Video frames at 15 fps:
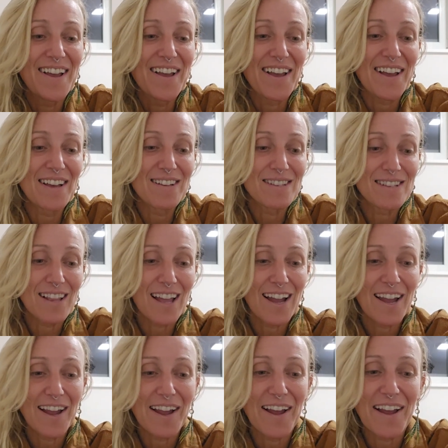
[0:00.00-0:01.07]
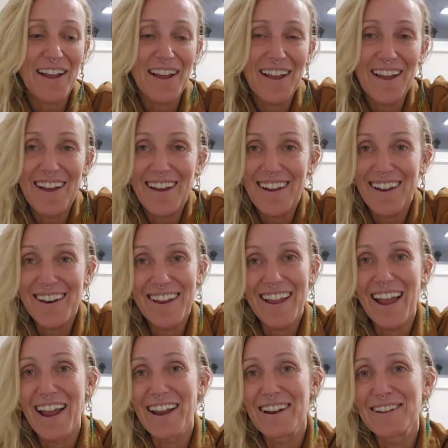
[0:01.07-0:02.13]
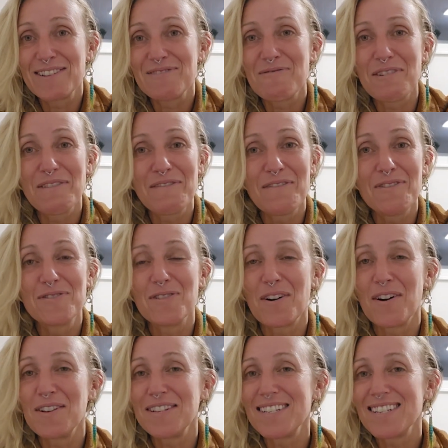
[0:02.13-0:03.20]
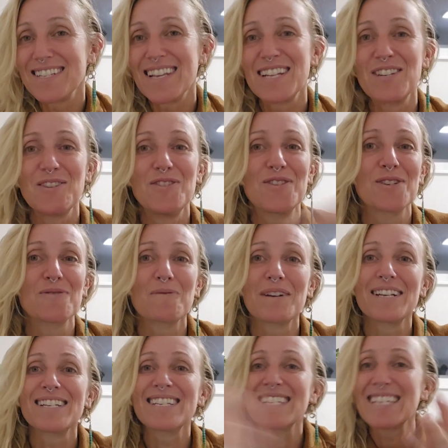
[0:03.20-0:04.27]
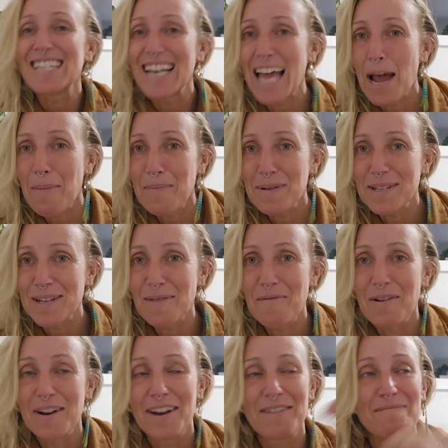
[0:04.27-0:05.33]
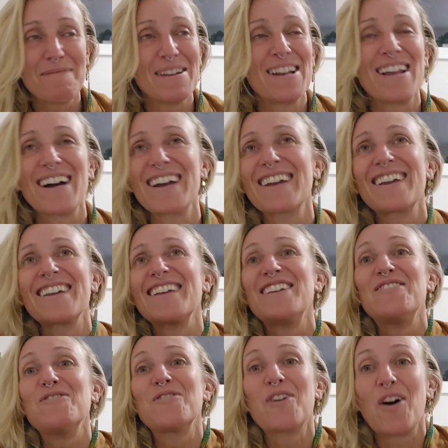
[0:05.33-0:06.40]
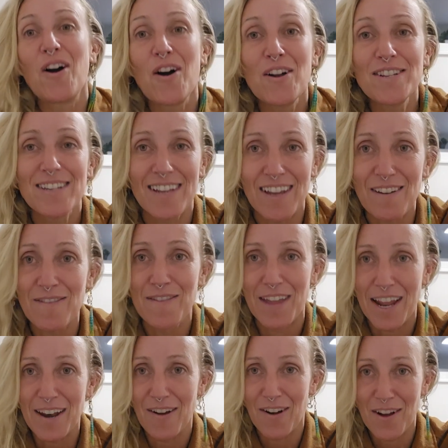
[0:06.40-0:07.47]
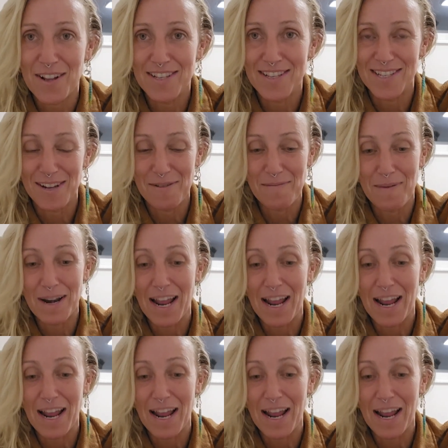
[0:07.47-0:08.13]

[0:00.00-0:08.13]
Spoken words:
is like, and again, it's one of those answers that you just want to slap someone and be like, you can't give that answer. But